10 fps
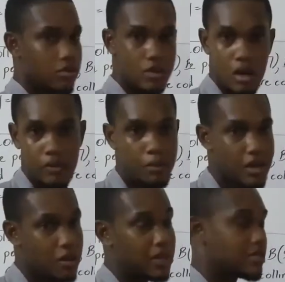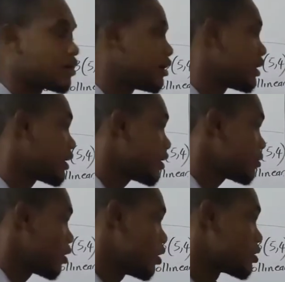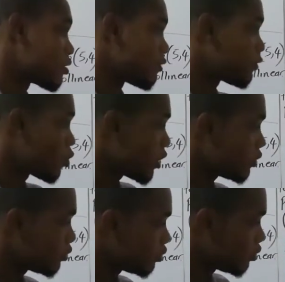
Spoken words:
solve it mathematically again. So 4